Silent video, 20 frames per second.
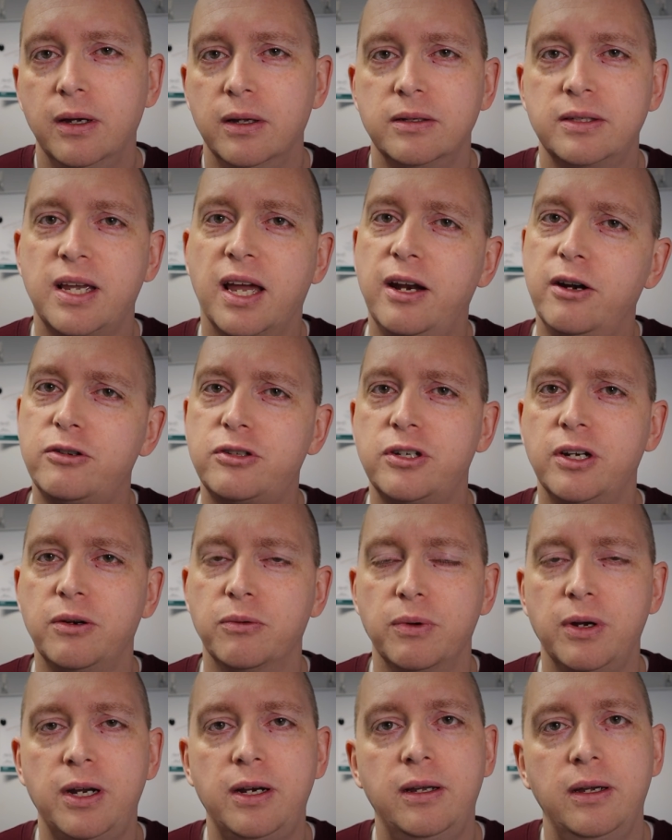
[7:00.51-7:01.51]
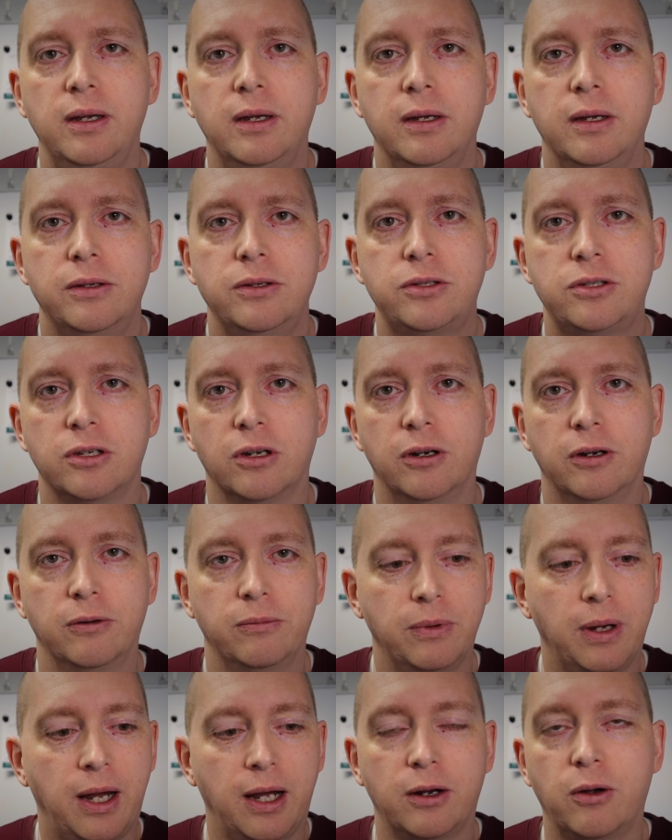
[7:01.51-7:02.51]
It's kind of interesting read.
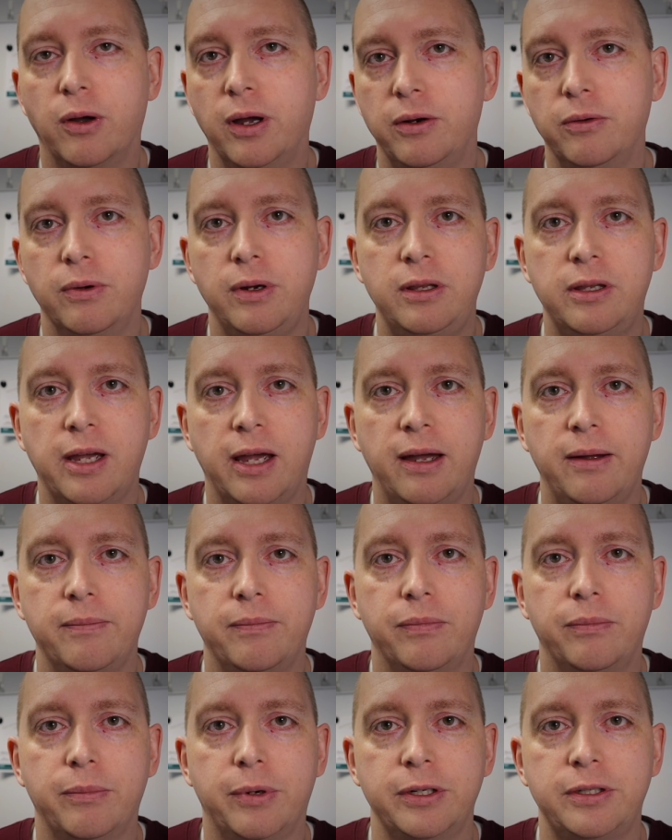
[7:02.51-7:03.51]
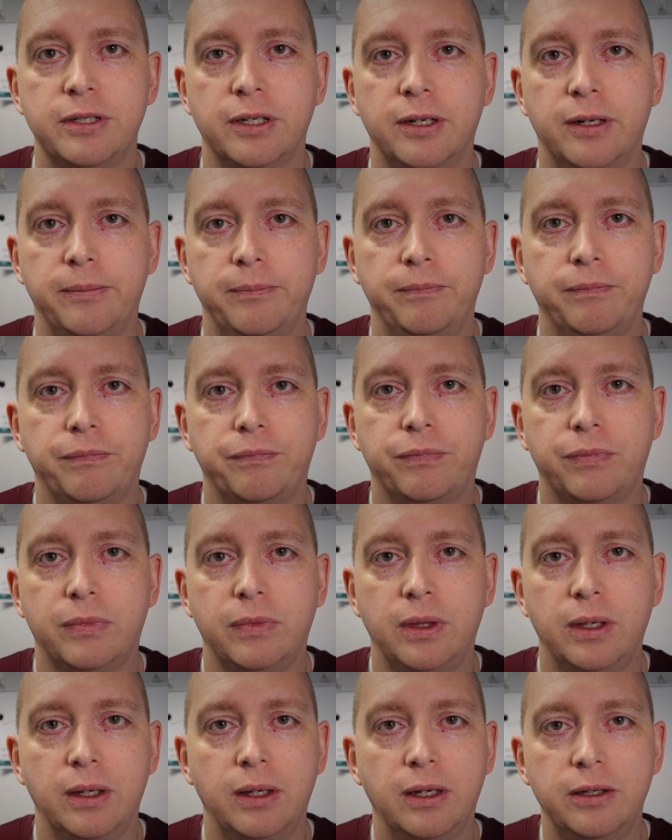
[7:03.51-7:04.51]
So go ahead and read that. But
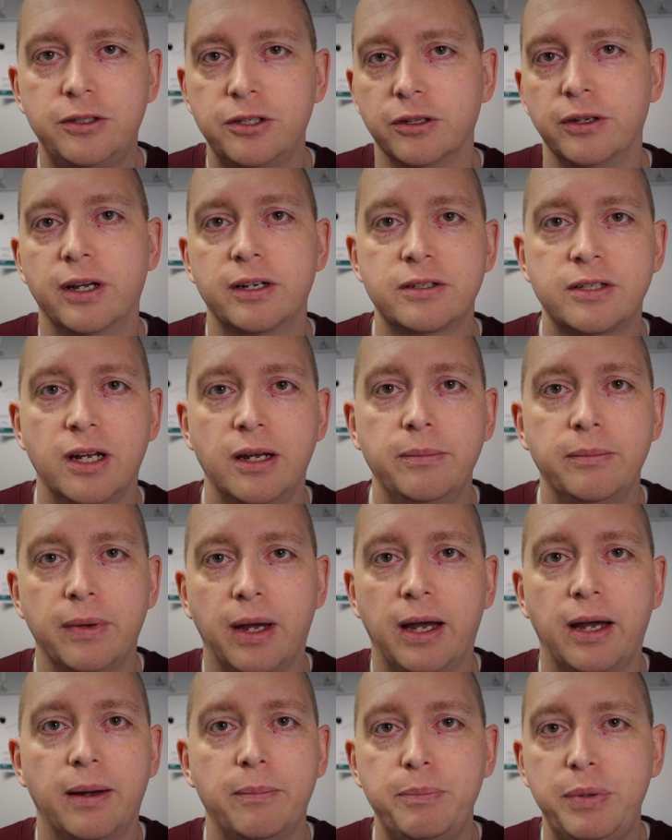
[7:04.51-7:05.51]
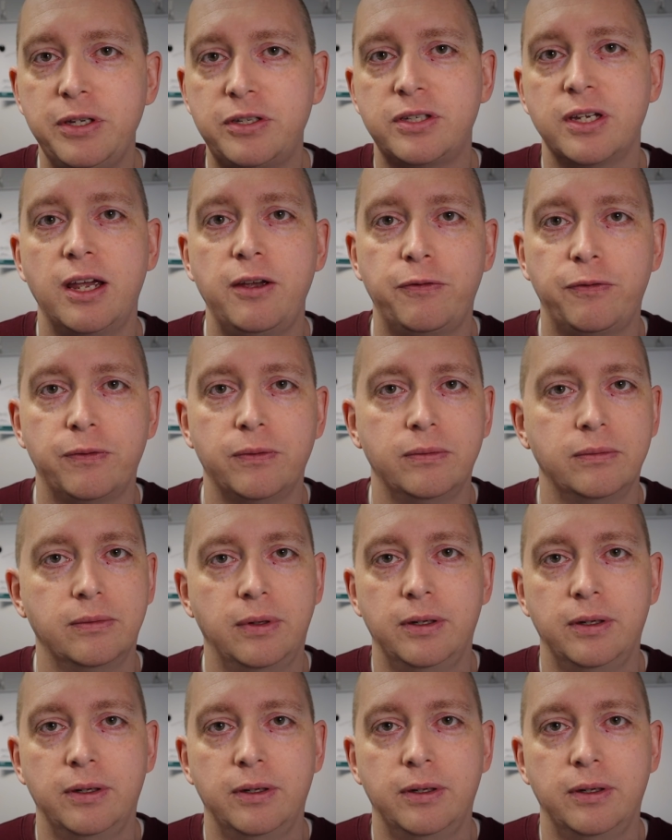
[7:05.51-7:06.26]
until next time, be safe.